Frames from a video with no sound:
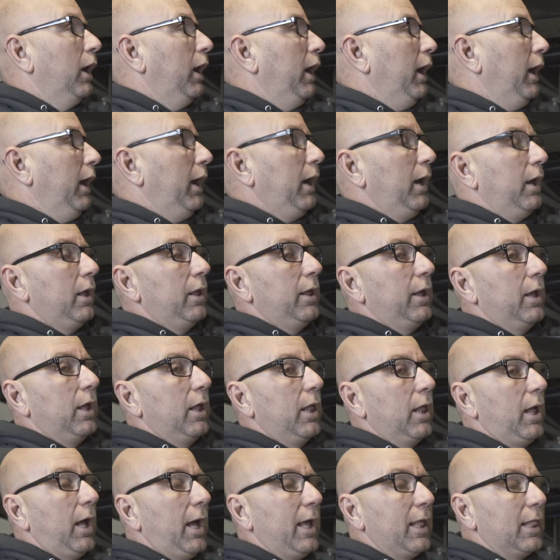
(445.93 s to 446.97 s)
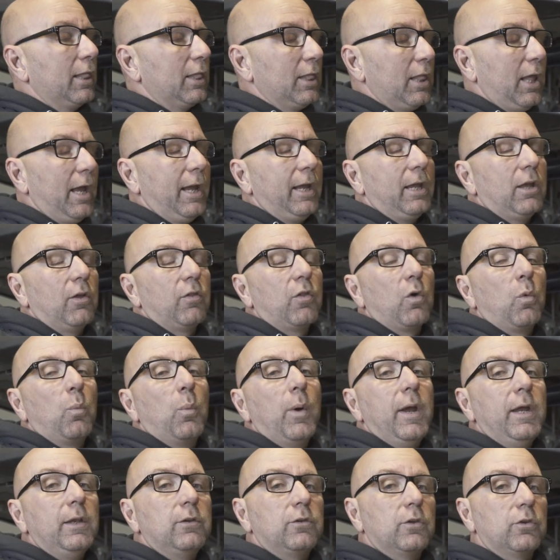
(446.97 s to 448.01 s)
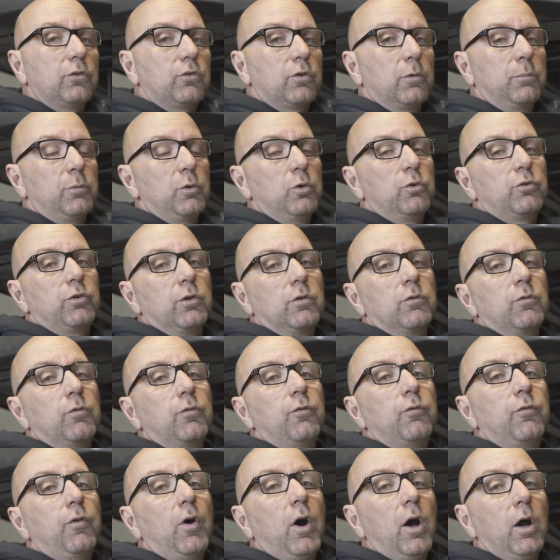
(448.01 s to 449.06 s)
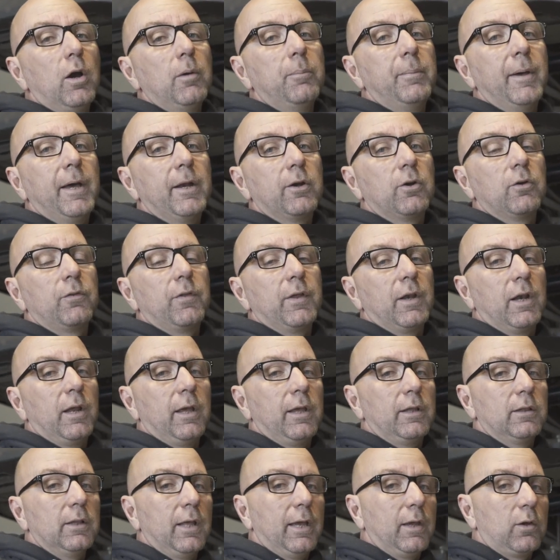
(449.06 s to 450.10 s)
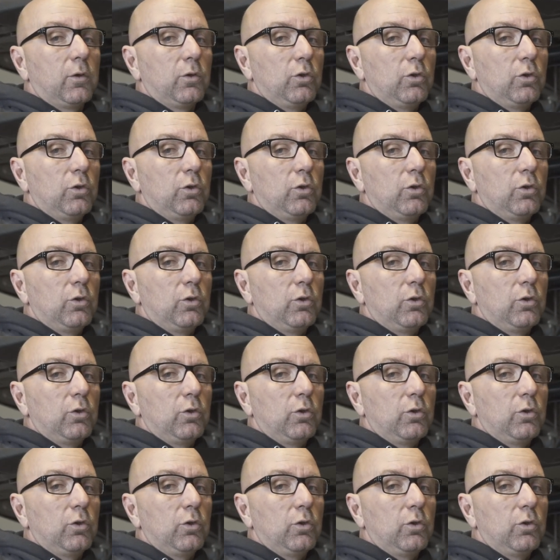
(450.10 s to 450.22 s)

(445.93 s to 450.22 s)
I like the weight distribution far better than I like